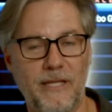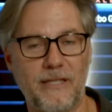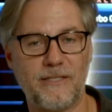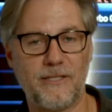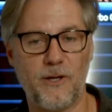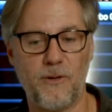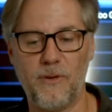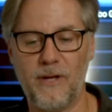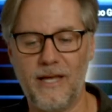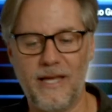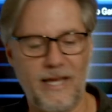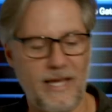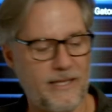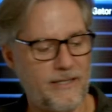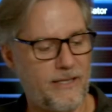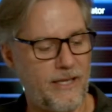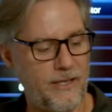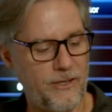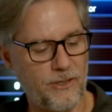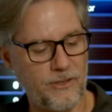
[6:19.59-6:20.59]
So,
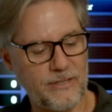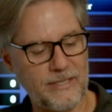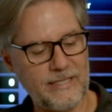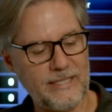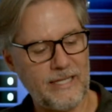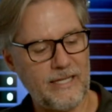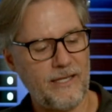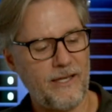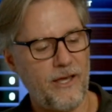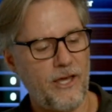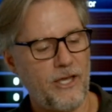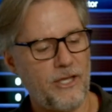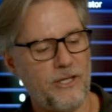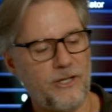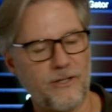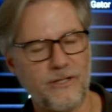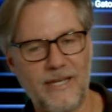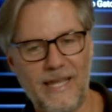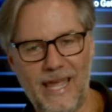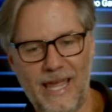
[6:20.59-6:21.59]
and you'll see
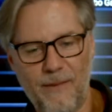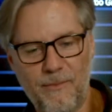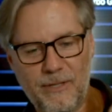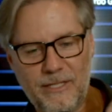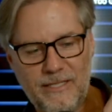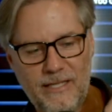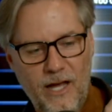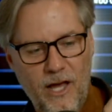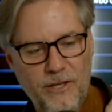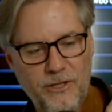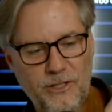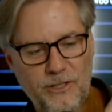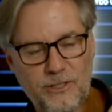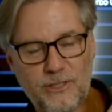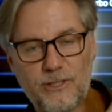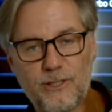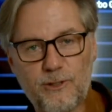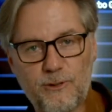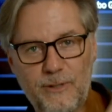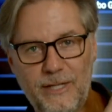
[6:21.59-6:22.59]
your name is on your
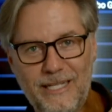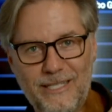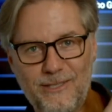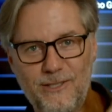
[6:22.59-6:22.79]
screen,